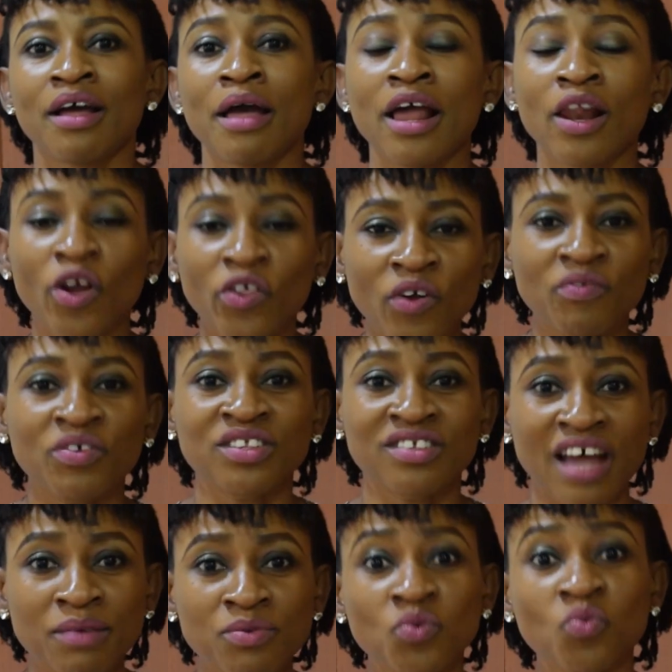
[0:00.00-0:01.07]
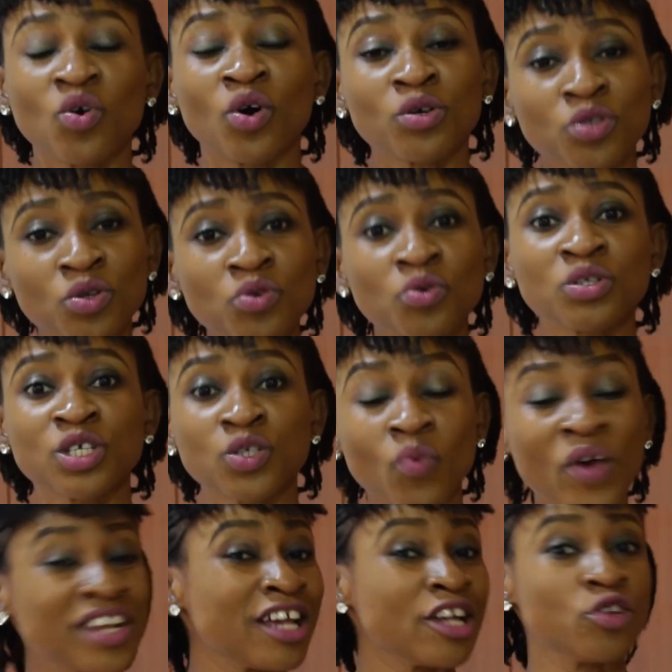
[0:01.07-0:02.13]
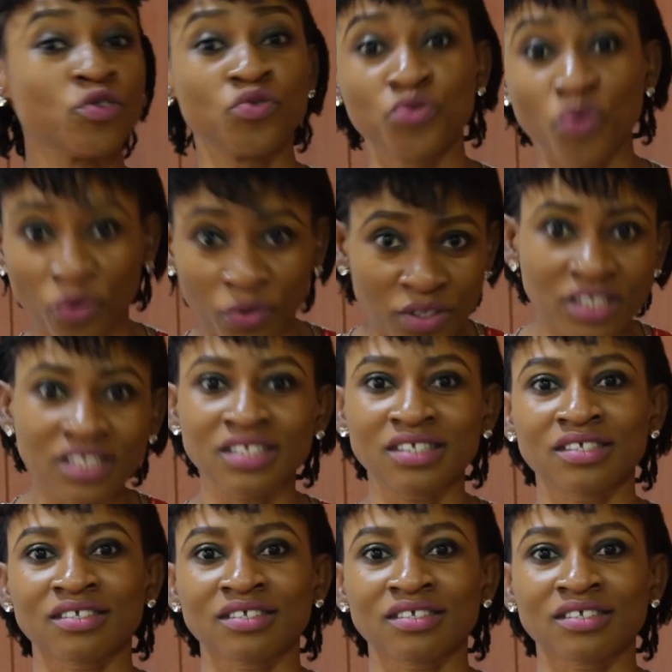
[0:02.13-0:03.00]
A lot of the times we also notice when they don't.